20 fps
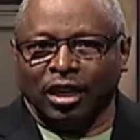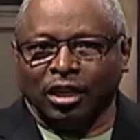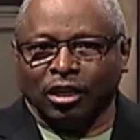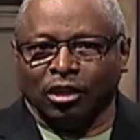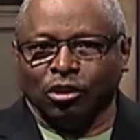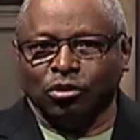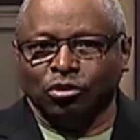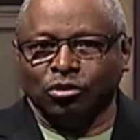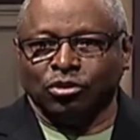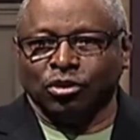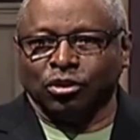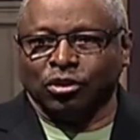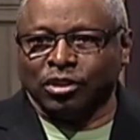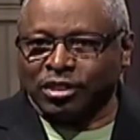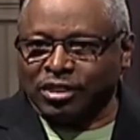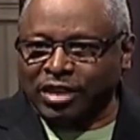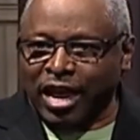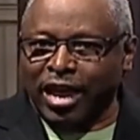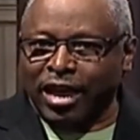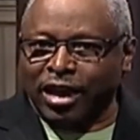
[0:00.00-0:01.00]
includes your
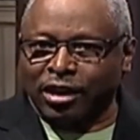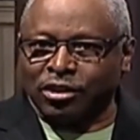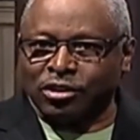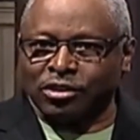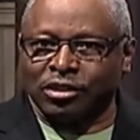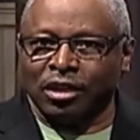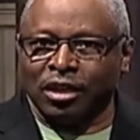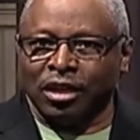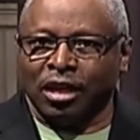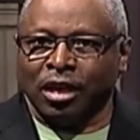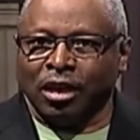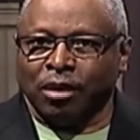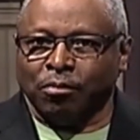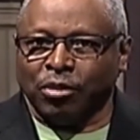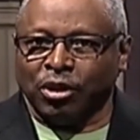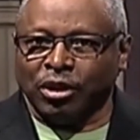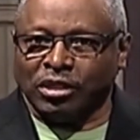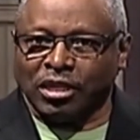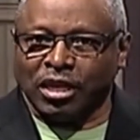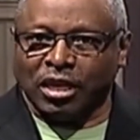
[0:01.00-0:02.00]
desires.
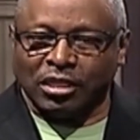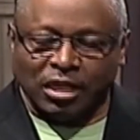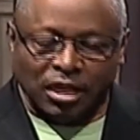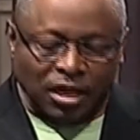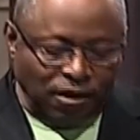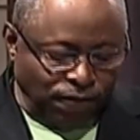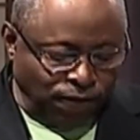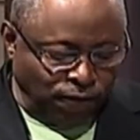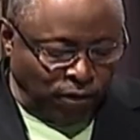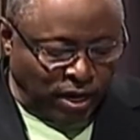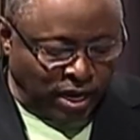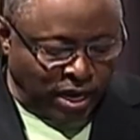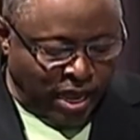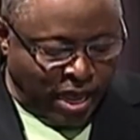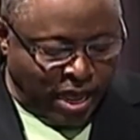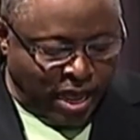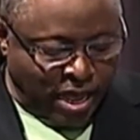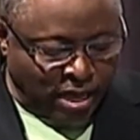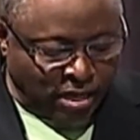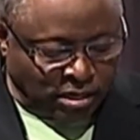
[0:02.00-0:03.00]
But it says, if we
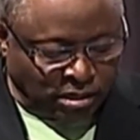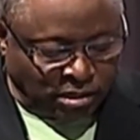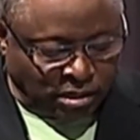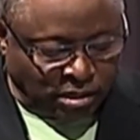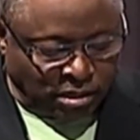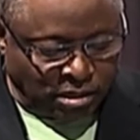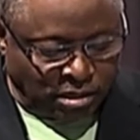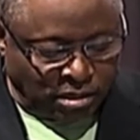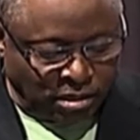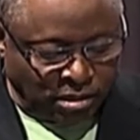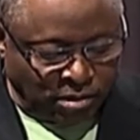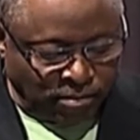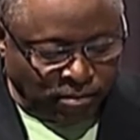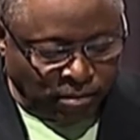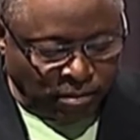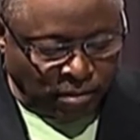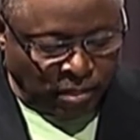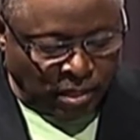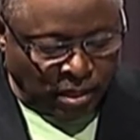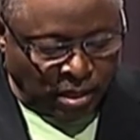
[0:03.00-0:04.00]
ask
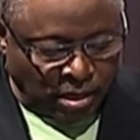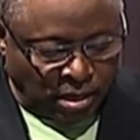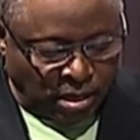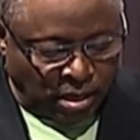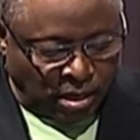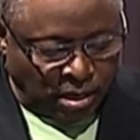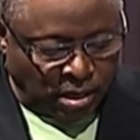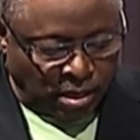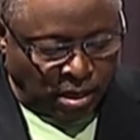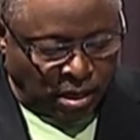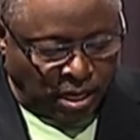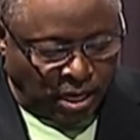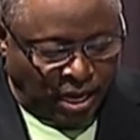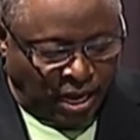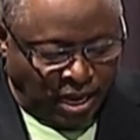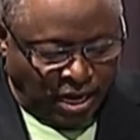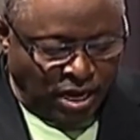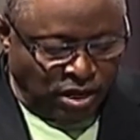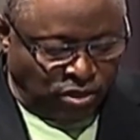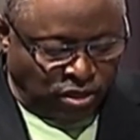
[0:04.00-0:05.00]

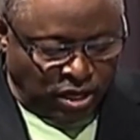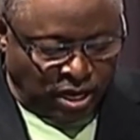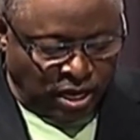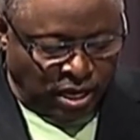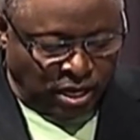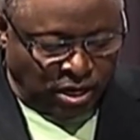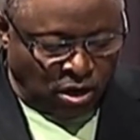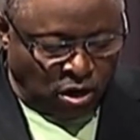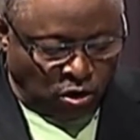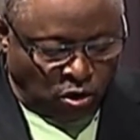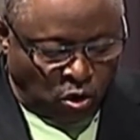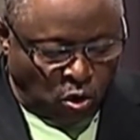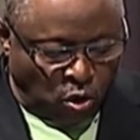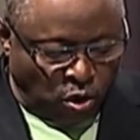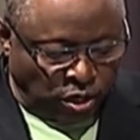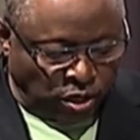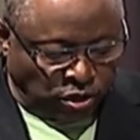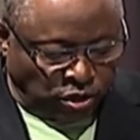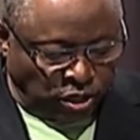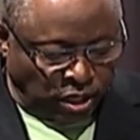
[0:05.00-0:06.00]
anything
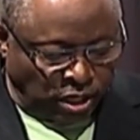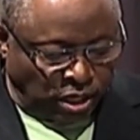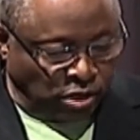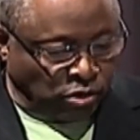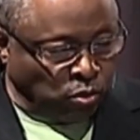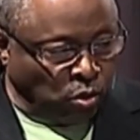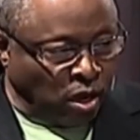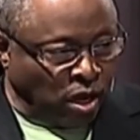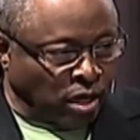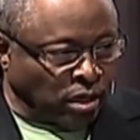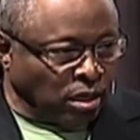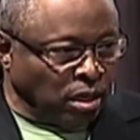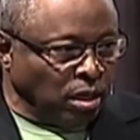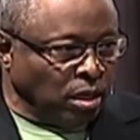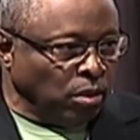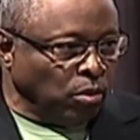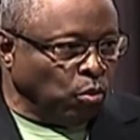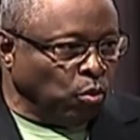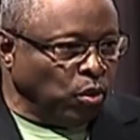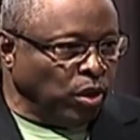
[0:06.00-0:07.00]
according to His what?
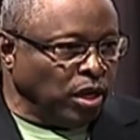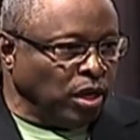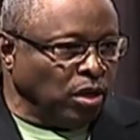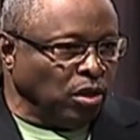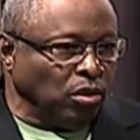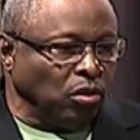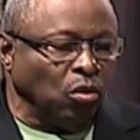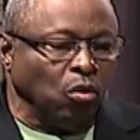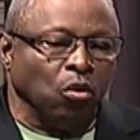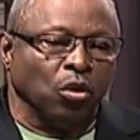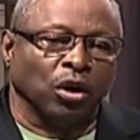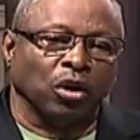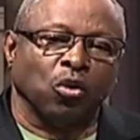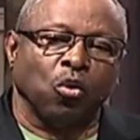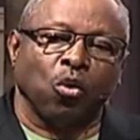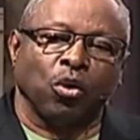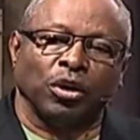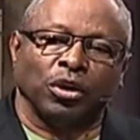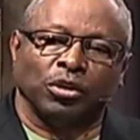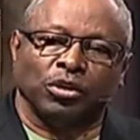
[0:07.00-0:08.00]
Will, or
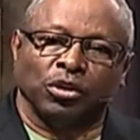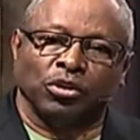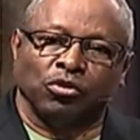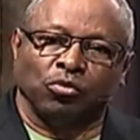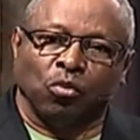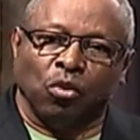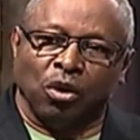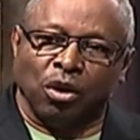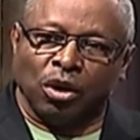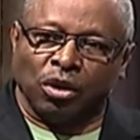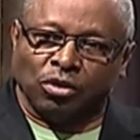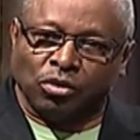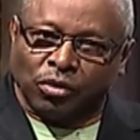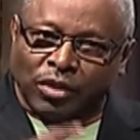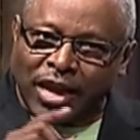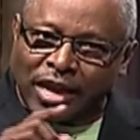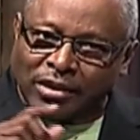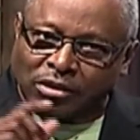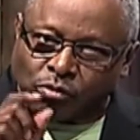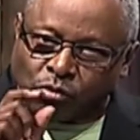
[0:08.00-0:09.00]
according to His Word. So
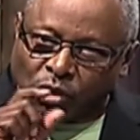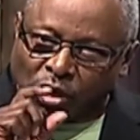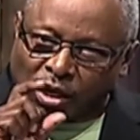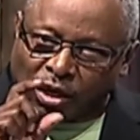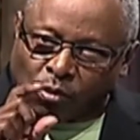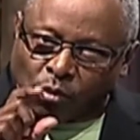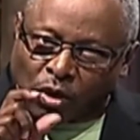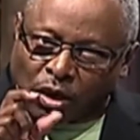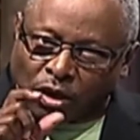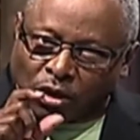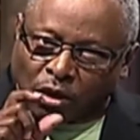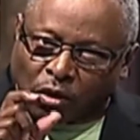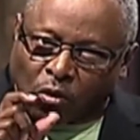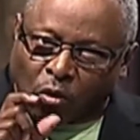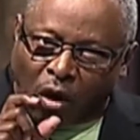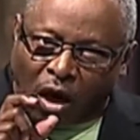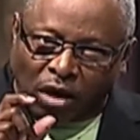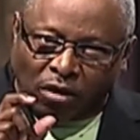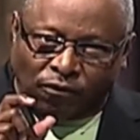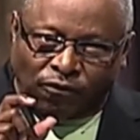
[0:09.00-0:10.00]
that's really one of the
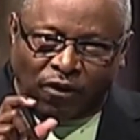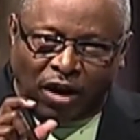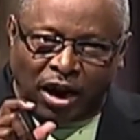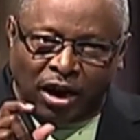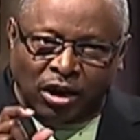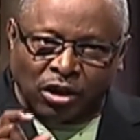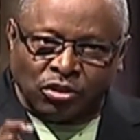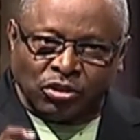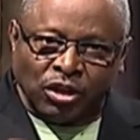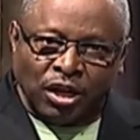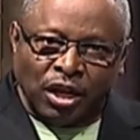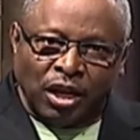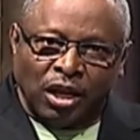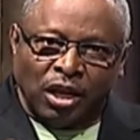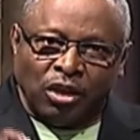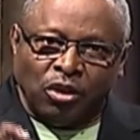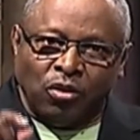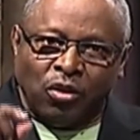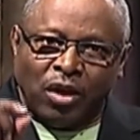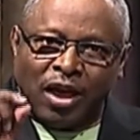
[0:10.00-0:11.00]
qualifiers.
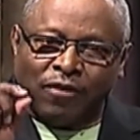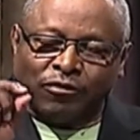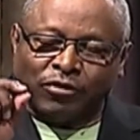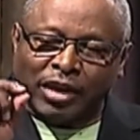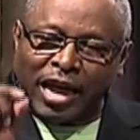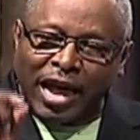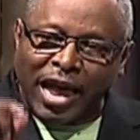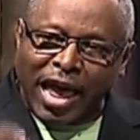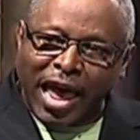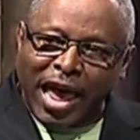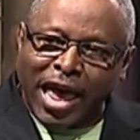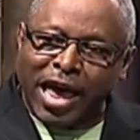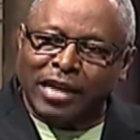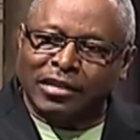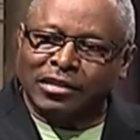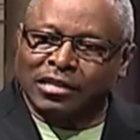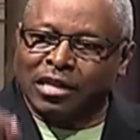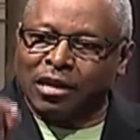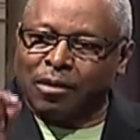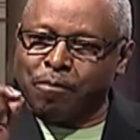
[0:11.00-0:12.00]
You have to
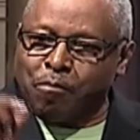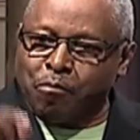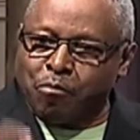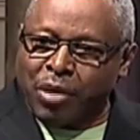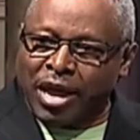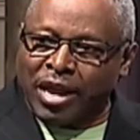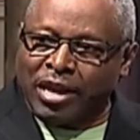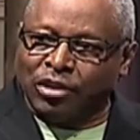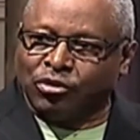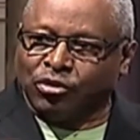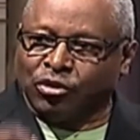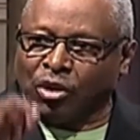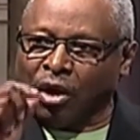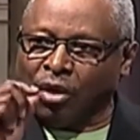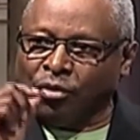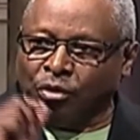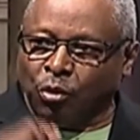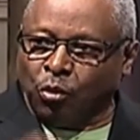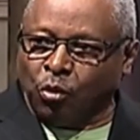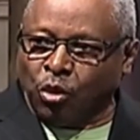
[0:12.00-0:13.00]
ask based
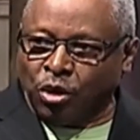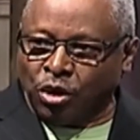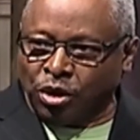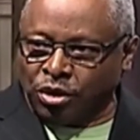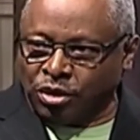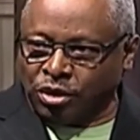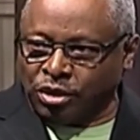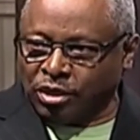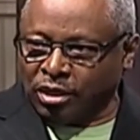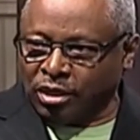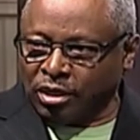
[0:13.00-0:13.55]
on the Word.